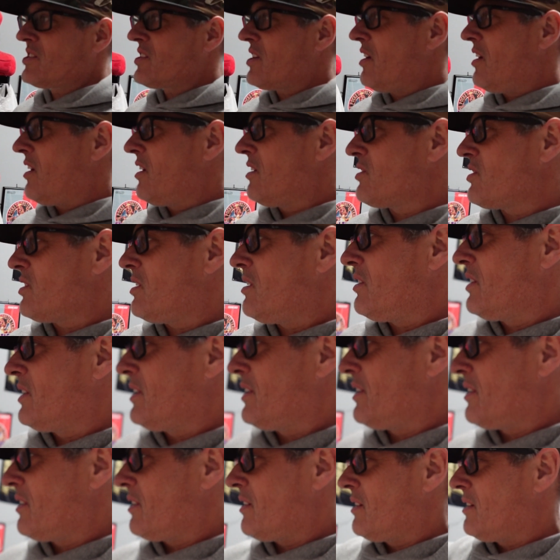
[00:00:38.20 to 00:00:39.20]
cars, all
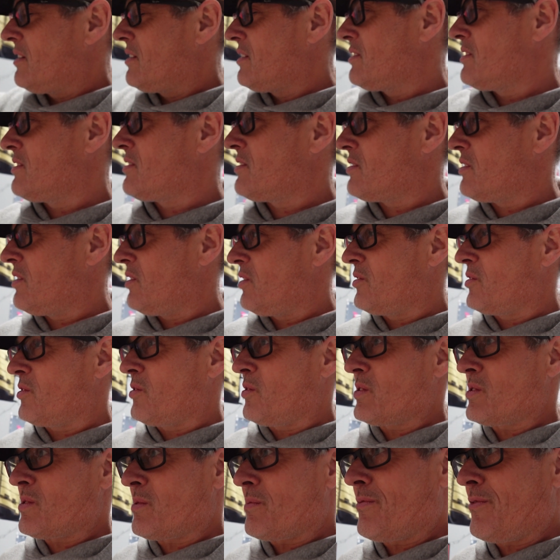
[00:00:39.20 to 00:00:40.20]
here. So they're
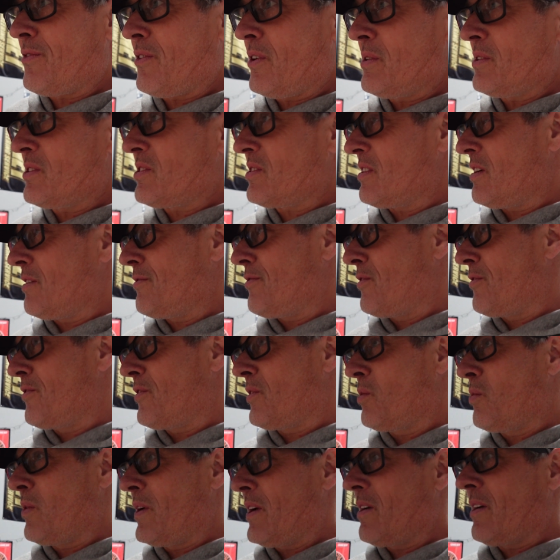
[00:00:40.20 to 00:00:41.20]
doing some fun stuff over
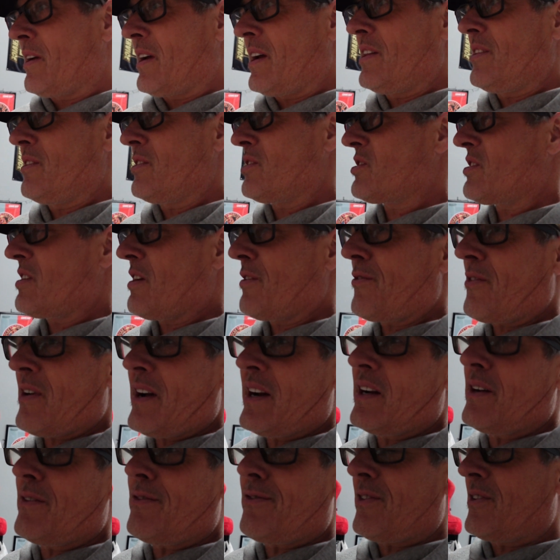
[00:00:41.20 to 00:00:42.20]
the winter, getting their stuff
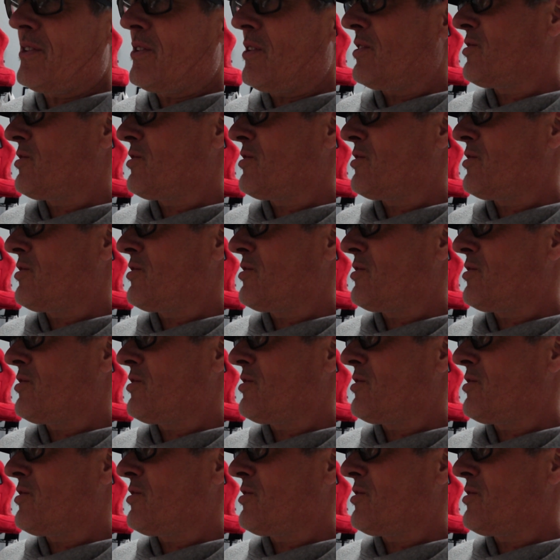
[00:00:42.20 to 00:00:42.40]
ready for the